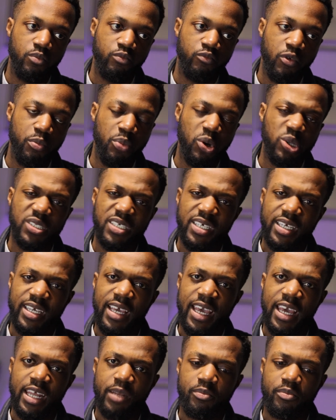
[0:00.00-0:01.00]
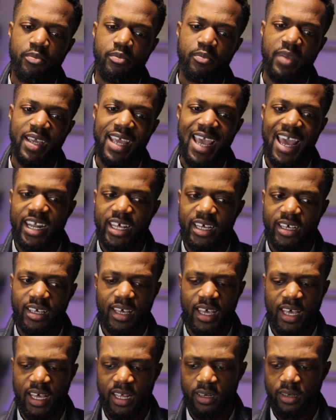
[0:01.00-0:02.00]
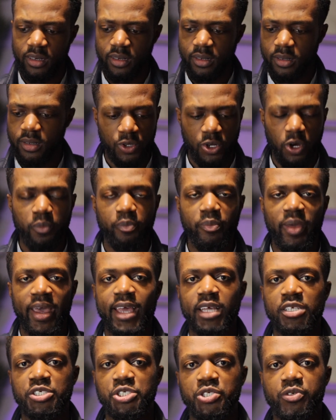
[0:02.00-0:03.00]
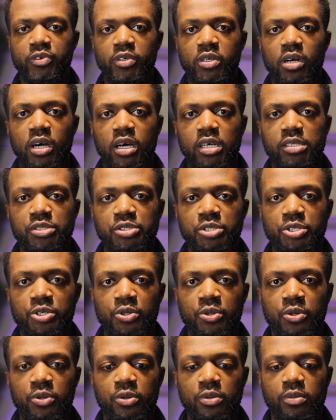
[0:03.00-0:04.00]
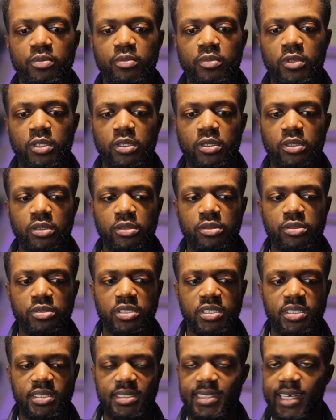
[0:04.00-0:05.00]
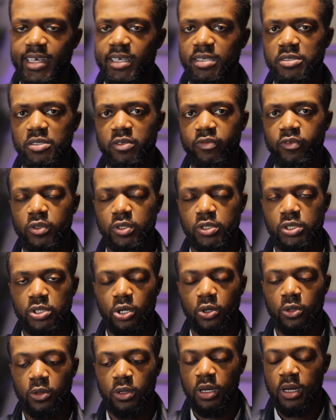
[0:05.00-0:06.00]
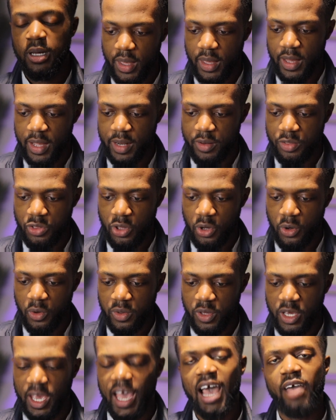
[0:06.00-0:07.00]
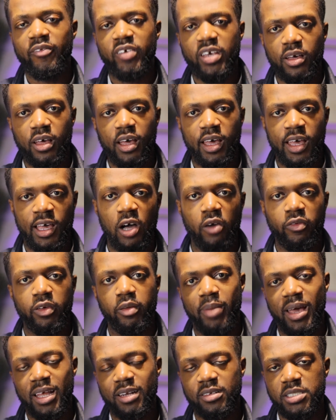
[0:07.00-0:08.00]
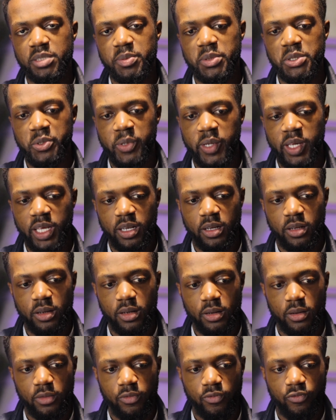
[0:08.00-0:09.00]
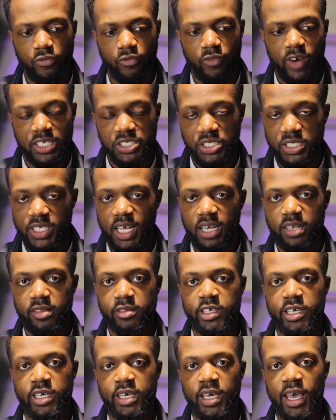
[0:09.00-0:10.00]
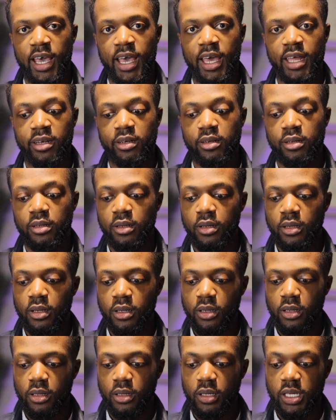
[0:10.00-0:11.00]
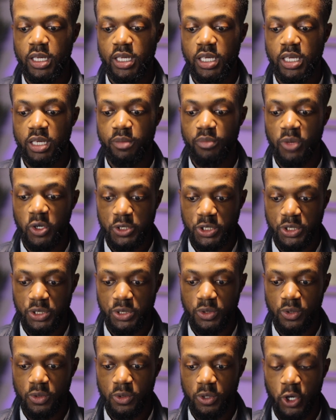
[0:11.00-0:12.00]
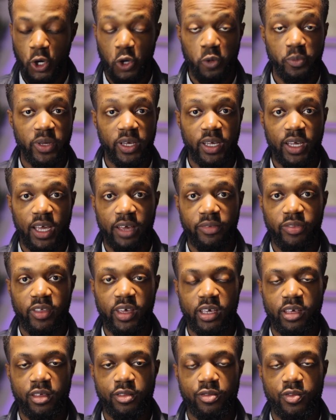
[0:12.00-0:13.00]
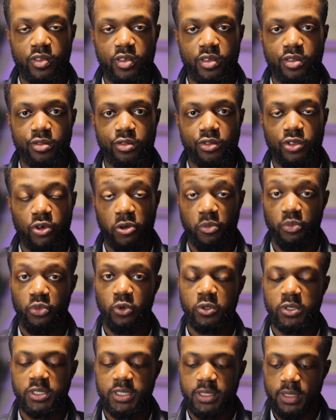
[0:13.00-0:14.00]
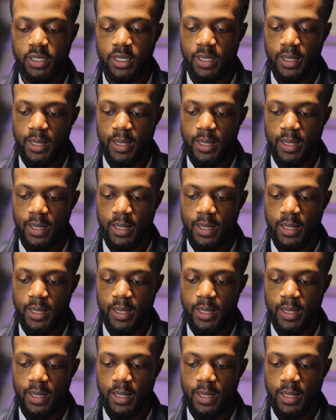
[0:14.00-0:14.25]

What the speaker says: robotic and mechanic and you don't pay due regard to the state of your soul. And so having a healthy balance between rationality and emotional coping, I think is so important,